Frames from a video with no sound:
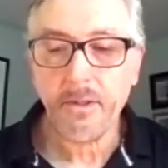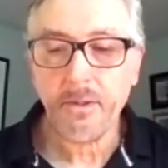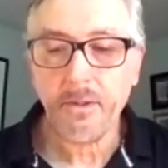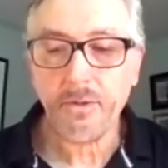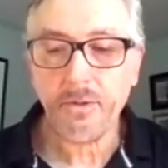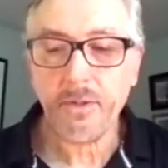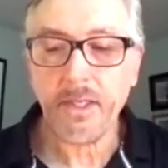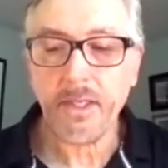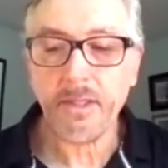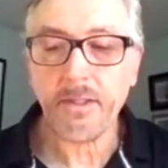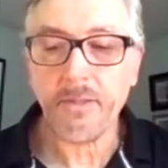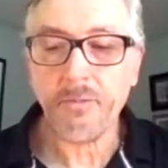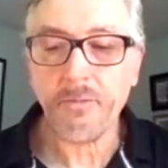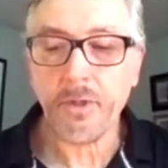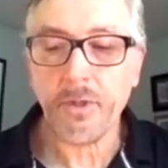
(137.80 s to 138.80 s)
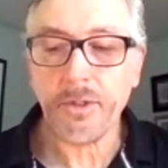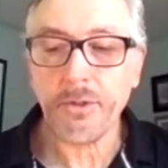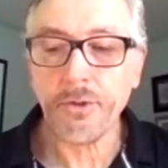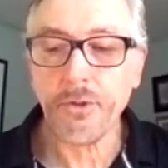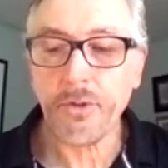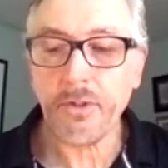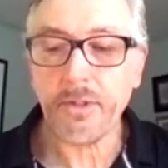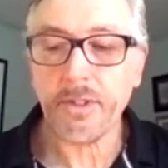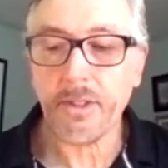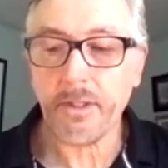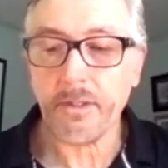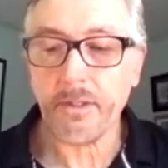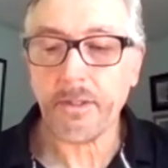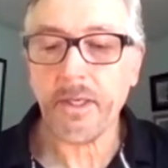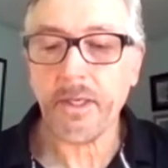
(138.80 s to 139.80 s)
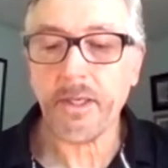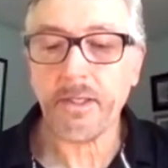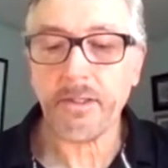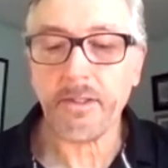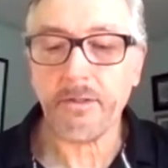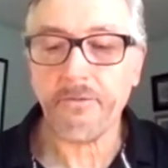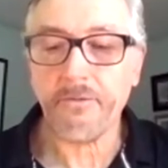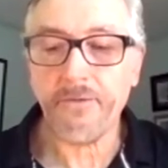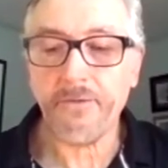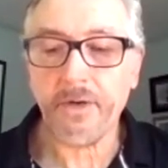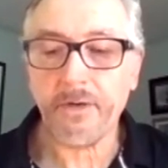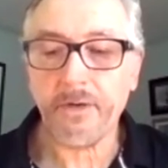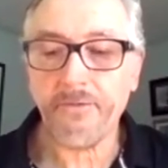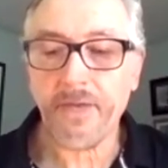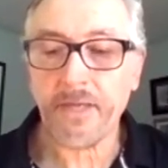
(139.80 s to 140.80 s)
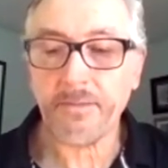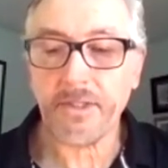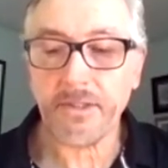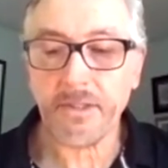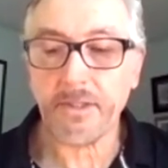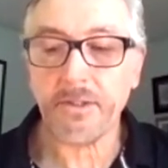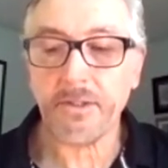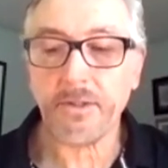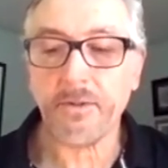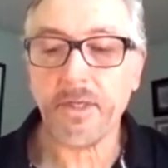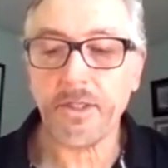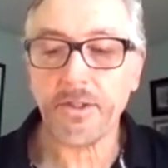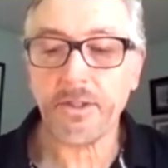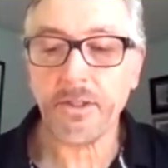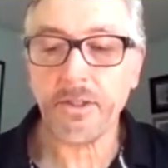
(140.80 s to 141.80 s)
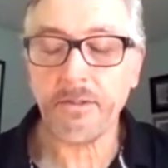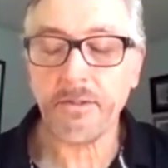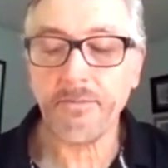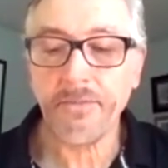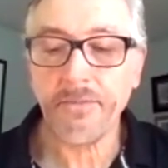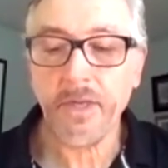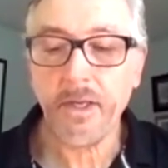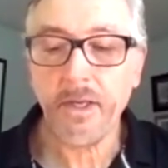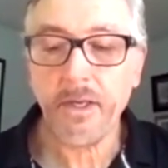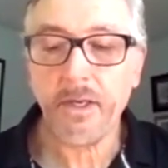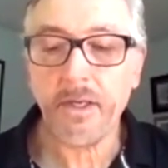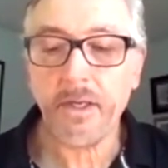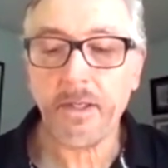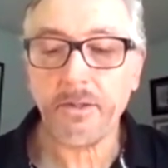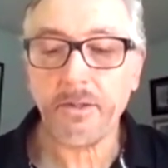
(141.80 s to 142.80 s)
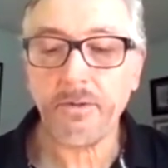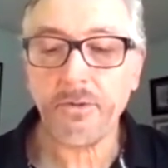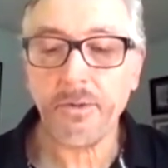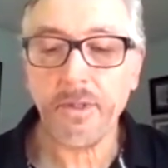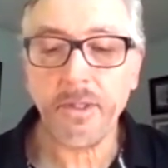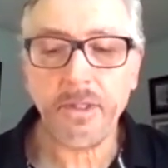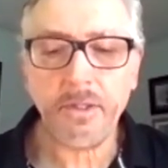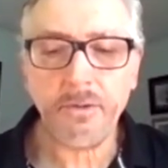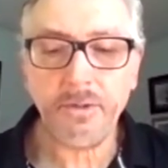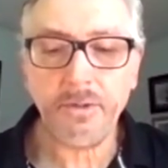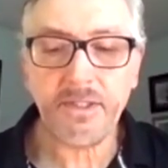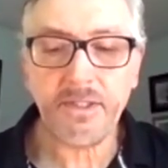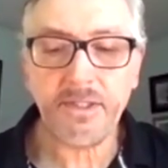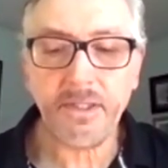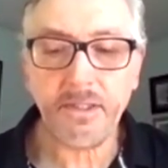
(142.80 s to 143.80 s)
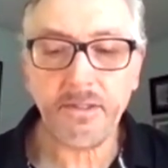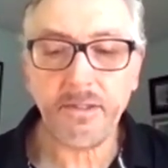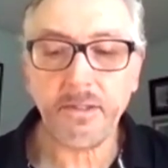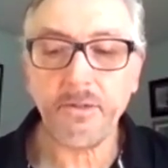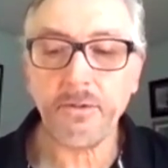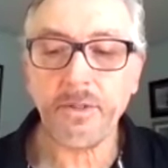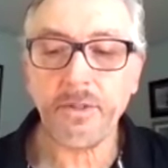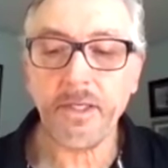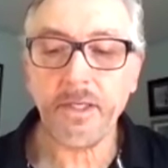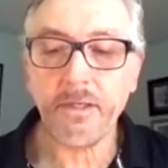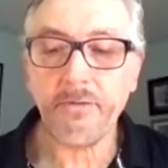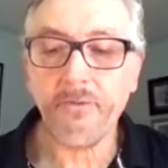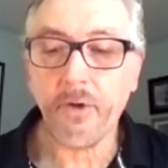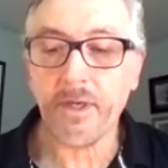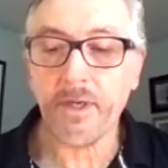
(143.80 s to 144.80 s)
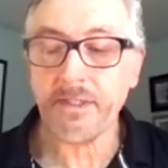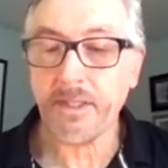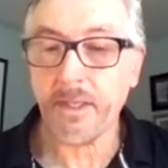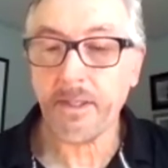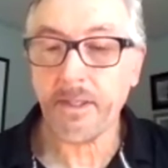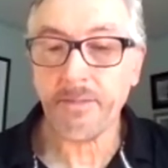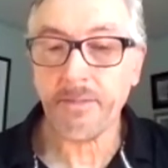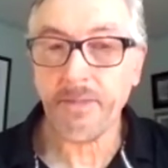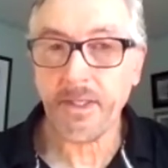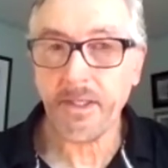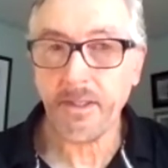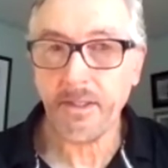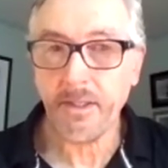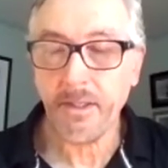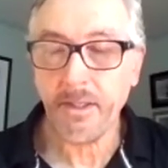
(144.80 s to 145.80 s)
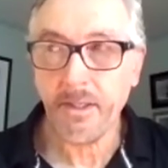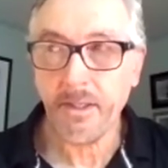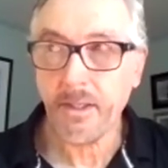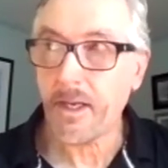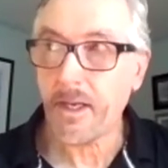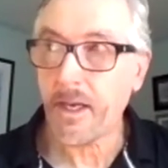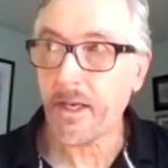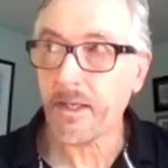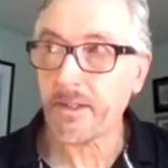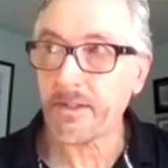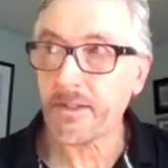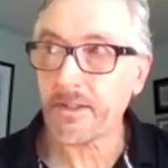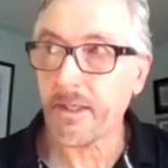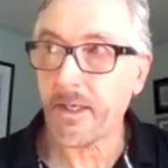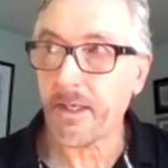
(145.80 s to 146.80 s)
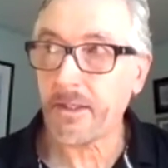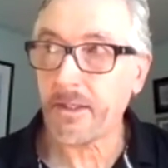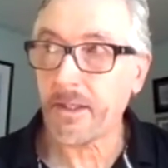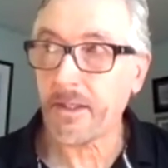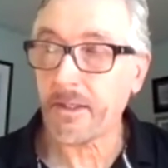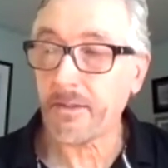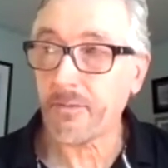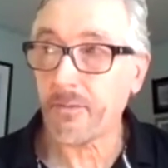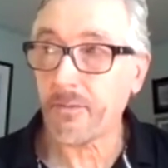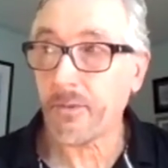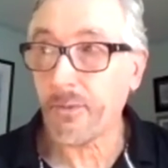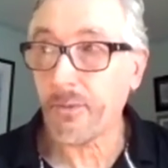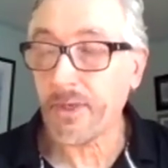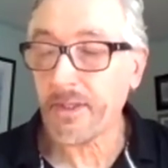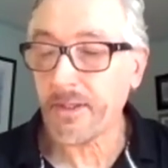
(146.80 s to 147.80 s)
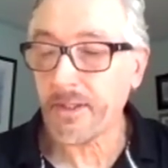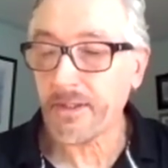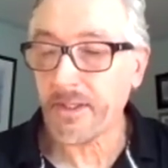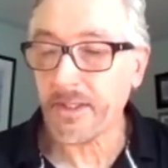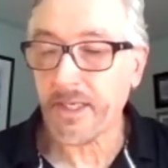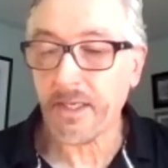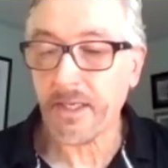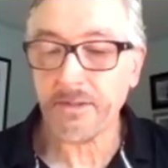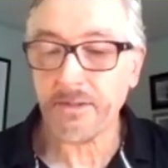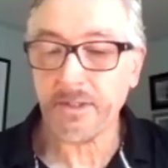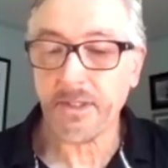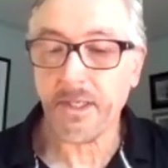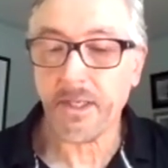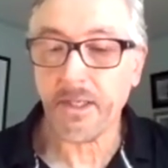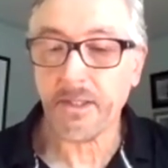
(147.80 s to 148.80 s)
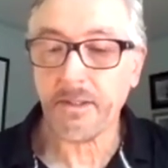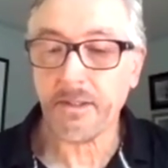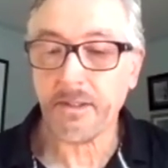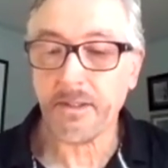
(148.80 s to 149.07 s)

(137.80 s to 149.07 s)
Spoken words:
created a more nuclear kind of family situation, an increasing degree of autonomy, and with it, the downside,